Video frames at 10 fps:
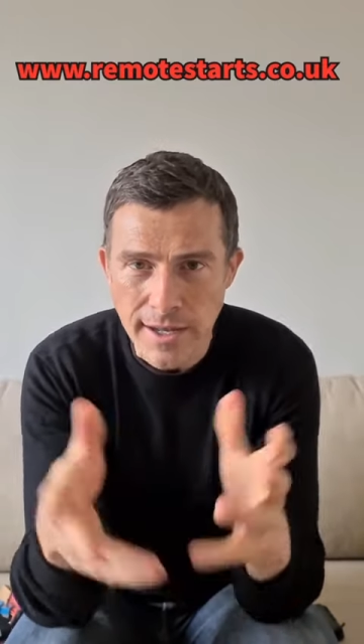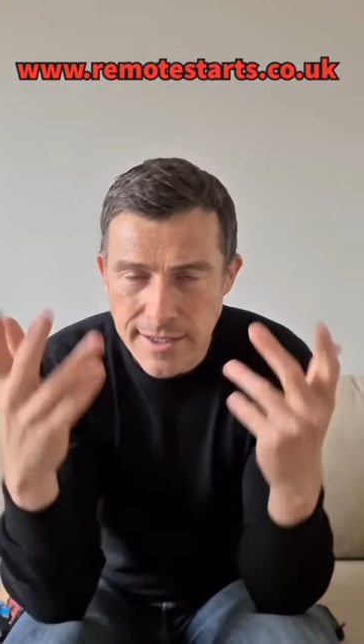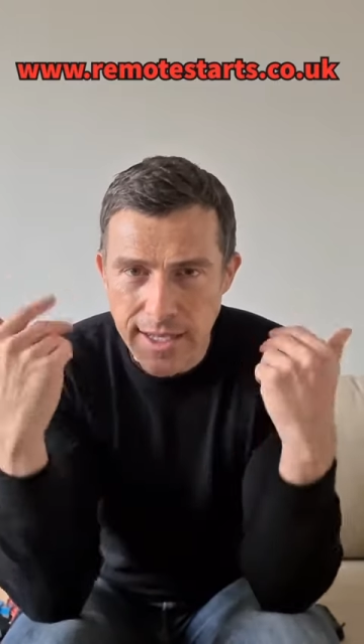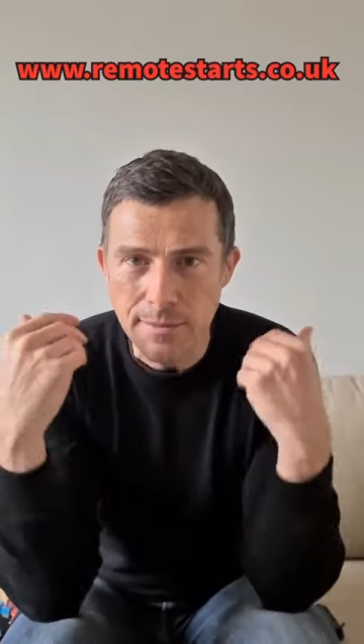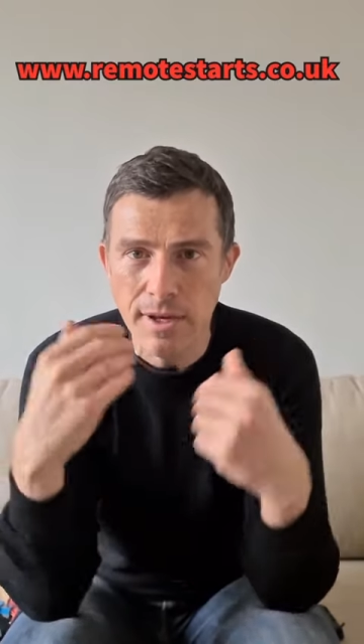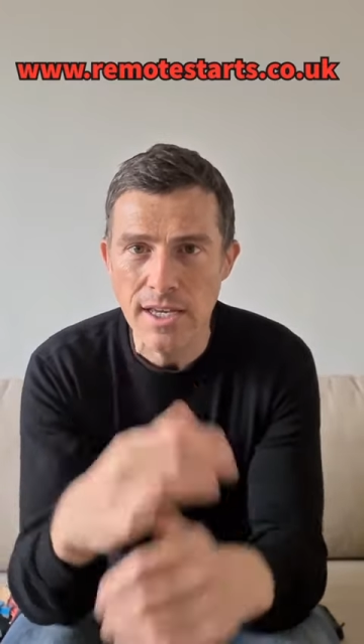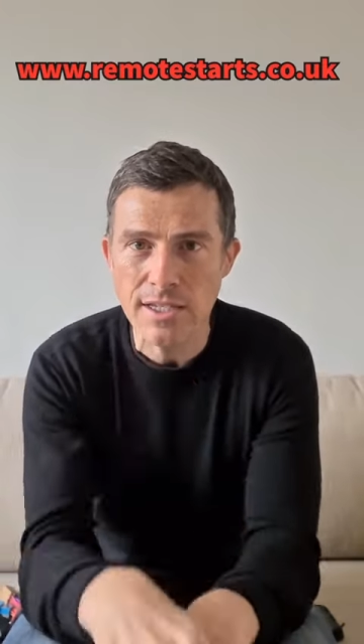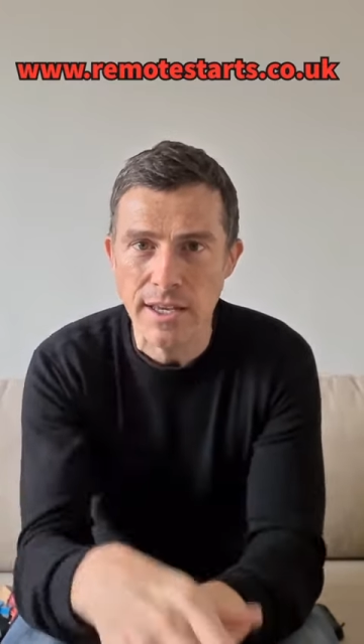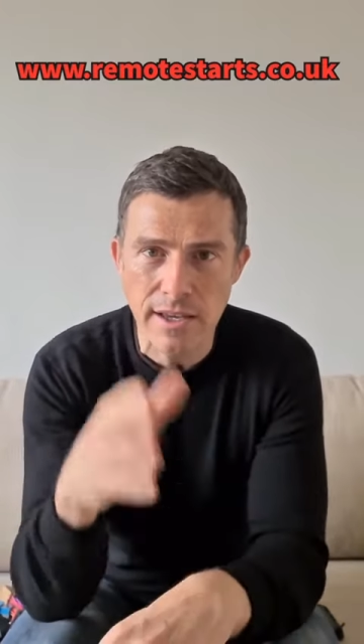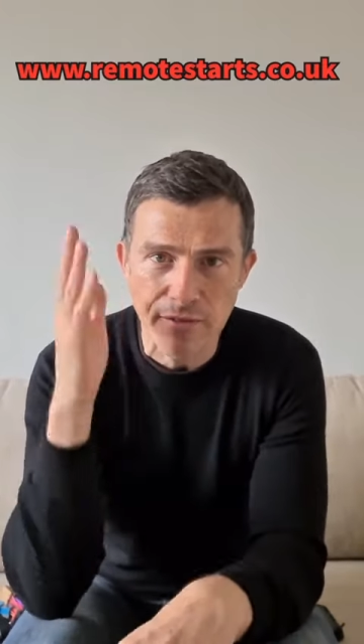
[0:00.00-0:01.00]
and
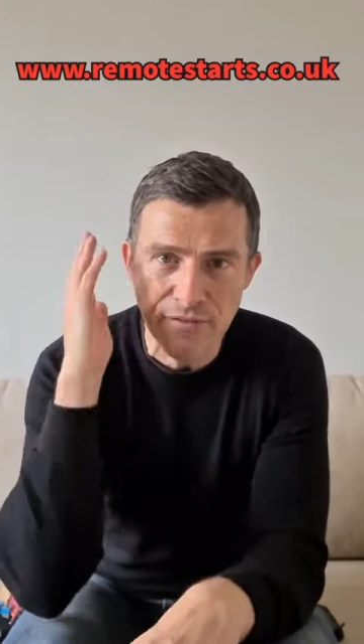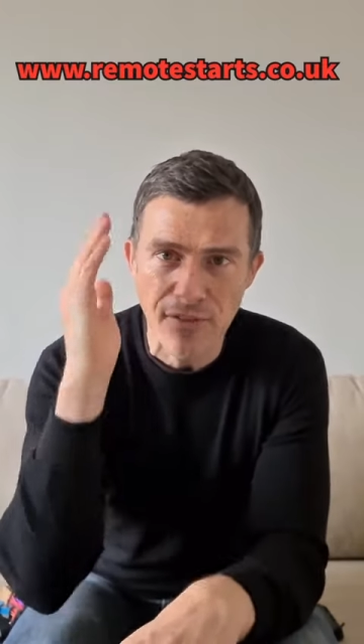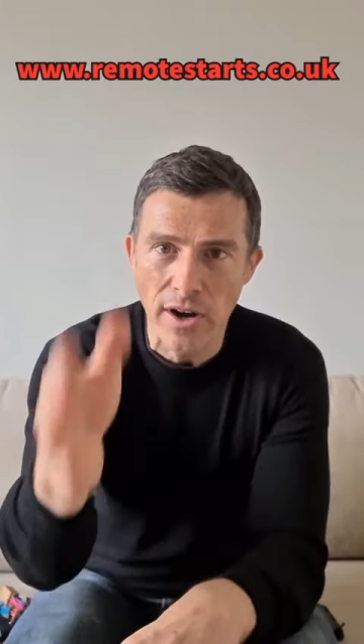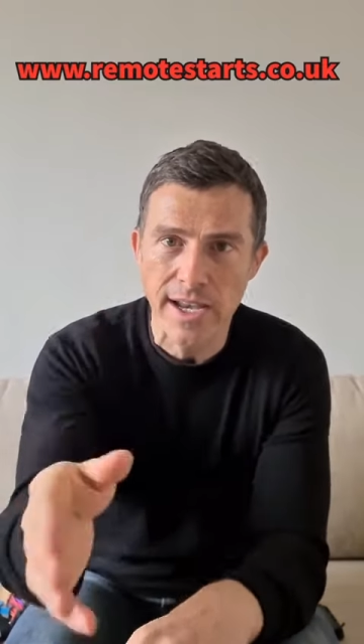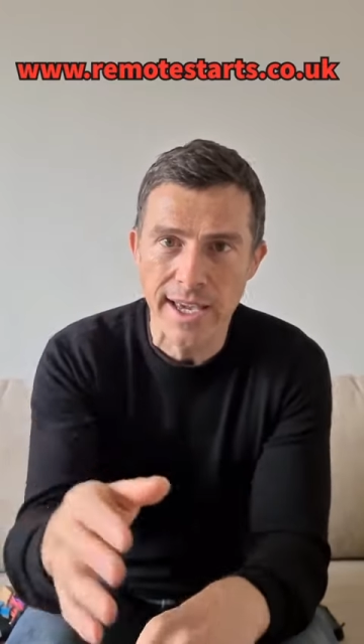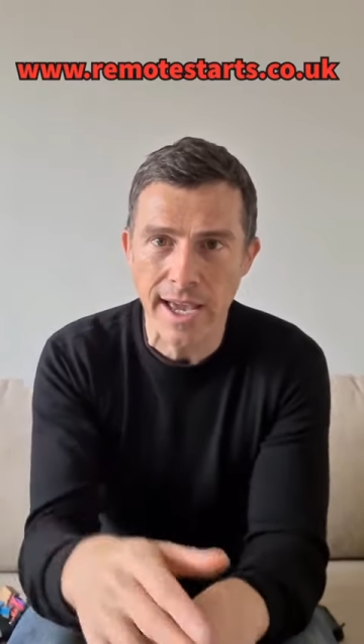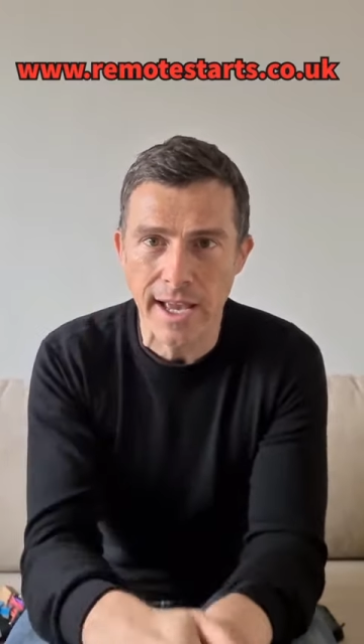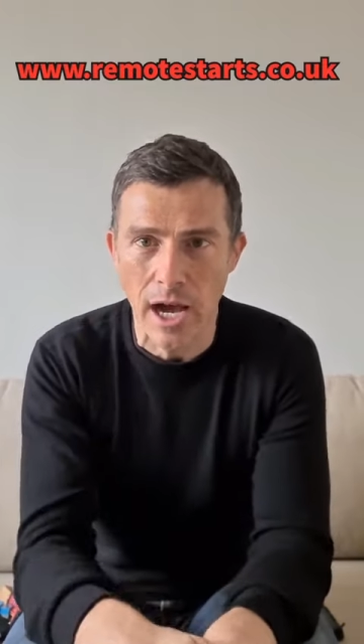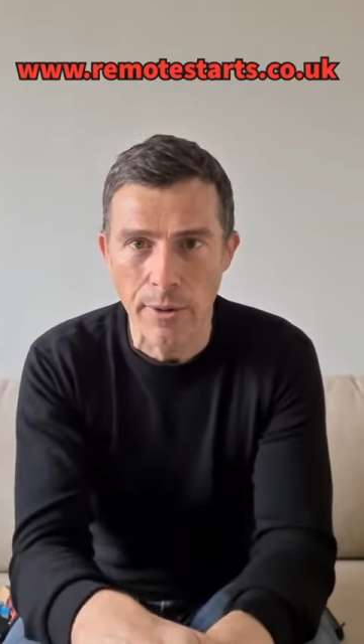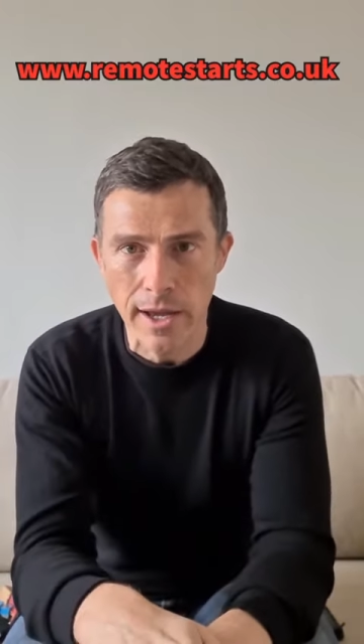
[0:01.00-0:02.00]
demist so you can finally
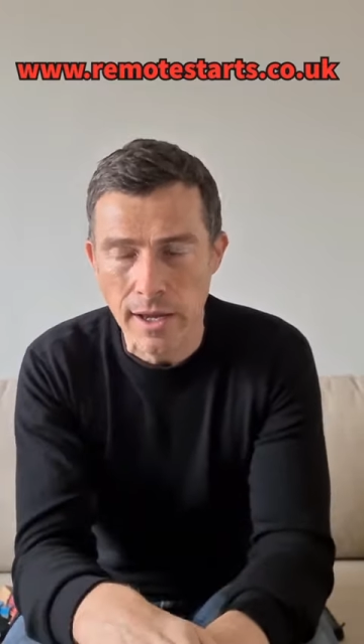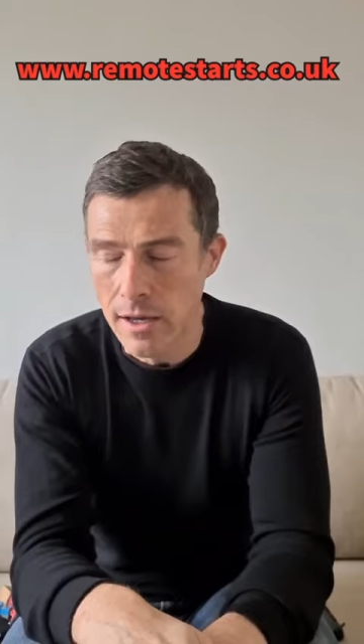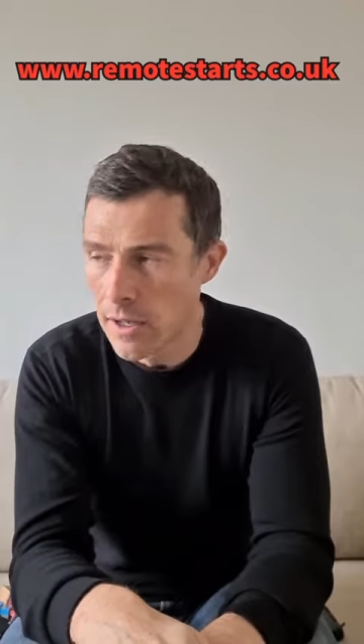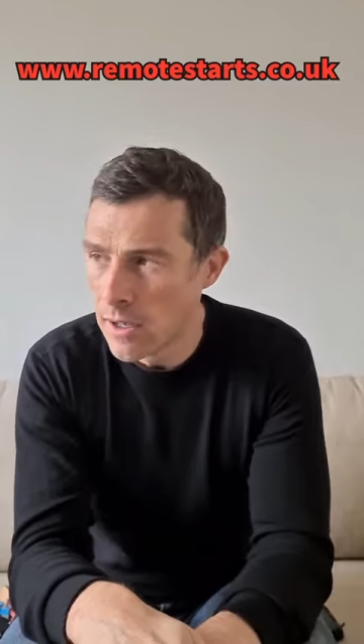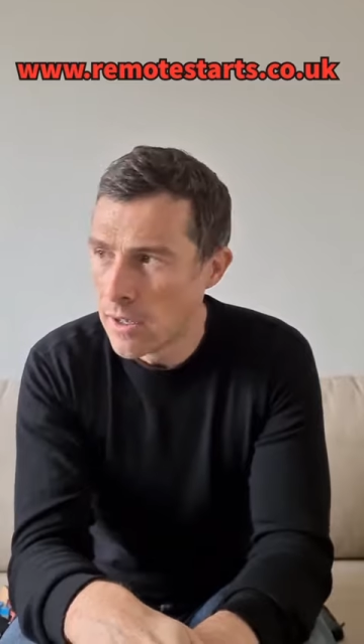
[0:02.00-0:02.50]
get going.